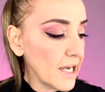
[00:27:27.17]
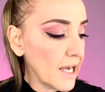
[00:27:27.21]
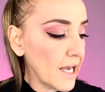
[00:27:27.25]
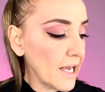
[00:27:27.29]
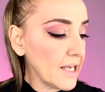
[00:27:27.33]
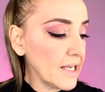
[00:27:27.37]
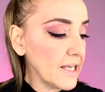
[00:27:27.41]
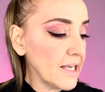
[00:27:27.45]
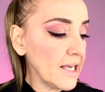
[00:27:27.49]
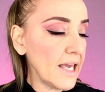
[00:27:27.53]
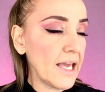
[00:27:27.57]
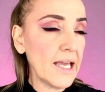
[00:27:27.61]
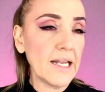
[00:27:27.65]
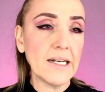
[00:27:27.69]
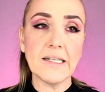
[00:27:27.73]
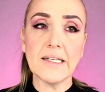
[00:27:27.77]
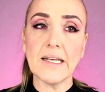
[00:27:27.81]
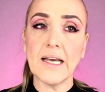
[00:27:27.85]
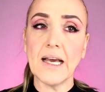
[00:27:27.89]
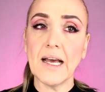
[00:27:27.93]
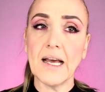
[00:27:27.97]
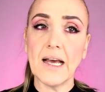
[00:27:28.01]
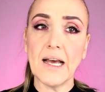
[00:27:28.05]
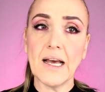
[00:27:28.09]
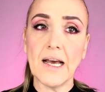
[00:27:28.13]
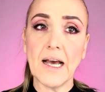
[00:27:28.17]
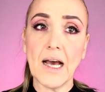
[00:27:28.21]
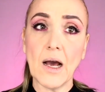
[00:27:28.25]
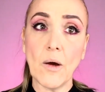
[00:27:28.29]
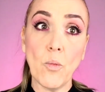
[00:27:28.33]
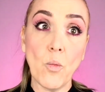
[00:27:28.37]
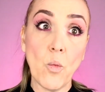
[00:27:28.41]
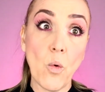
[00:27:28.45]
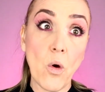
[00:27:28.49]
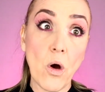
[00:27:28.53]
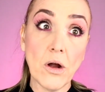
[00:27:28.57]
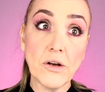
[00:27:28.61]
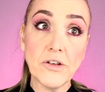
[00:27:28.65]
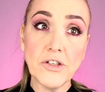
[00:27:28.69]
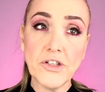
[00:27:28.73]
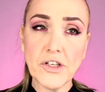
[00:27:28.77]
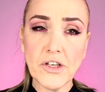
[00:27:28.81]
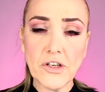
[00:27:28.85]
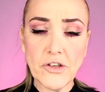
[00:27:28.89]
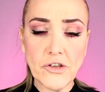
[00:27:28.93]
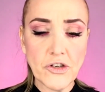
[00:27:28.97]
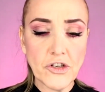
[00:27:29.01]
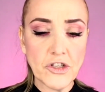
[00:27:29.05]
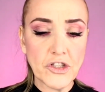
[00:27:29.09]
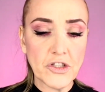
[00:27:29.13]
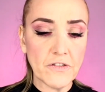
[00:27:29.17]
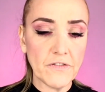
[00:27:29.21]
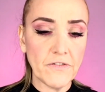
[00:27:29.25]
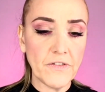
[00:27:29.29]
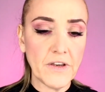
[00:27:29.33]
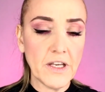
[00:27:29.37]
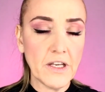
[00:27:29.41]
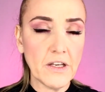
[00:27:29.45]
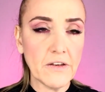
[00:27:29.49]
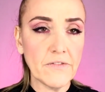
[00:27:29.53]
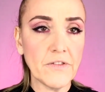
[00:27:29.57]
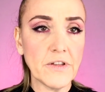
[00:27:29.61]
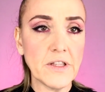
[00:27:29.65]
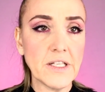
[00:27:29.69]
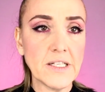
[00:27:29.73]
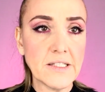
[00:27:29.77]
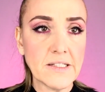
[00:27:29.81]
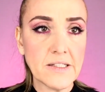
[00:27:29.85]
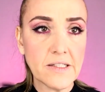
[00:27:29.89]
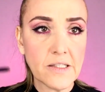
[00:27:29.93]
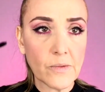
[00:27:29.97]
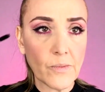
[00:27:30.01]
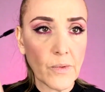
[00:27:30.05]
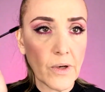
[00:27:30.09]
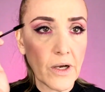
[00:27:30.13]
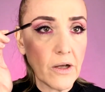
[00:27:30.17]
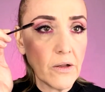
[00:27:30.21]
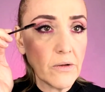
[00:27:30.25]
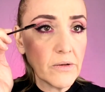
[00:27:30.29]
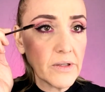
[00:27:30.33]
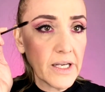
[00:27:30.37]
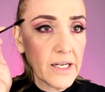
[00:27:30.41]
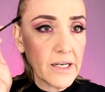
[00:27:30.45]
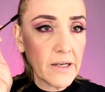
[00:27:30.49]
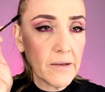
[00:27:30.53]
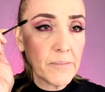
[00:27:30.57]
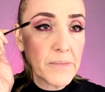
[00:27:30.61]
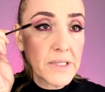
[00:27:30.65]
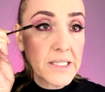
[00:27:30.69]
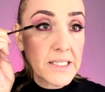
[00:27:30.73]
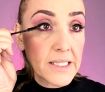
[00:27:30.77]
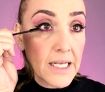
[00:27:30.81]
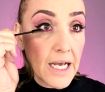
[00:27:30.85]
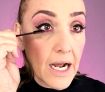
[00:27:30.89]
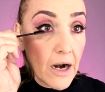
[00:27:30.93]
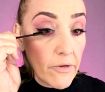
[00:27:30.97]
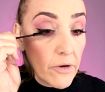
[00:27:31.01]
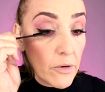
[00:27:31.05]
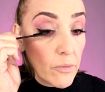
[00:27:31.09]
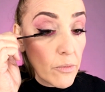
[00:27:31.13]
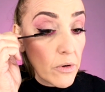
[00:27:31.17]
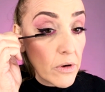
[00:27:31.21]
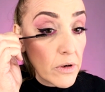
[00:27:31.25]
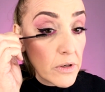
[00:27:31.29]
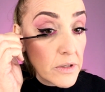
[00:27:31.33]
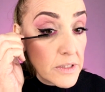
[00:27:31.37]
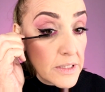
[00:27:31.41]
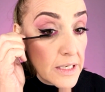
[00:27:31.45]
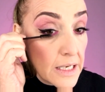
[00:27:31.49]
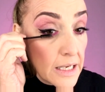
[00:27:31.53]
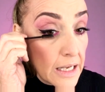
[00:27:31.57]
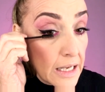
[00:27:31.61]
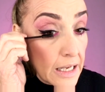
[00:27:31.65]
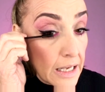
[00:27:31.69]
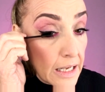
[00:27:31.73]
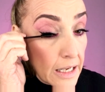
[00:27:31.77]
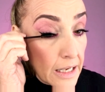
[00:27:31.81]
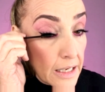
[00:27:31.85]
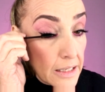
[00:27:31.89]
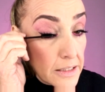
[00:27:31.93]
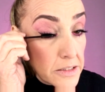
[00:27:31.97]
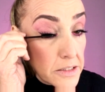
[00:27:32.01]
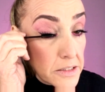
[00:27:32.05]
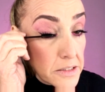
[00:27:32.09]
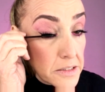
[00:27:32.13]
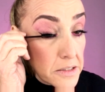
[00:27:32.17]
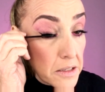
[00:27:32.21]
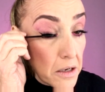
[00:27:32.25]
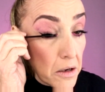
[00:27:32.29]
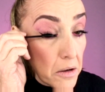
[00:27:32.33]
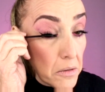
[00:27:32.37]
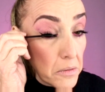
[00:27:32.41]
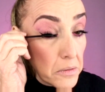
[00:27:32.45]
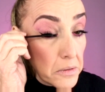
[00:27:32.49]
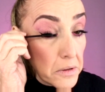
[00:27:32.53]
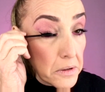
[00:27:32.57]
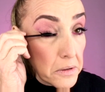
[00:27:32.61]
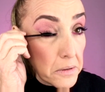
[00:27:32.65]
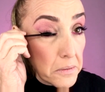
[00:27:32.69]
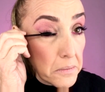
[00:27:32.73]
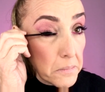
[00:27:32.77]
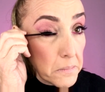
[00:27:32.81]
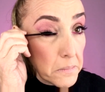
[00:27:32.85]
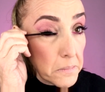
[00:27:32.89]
And get a wand. You can use your finger for this as well. Get a mascara wand and just hold it.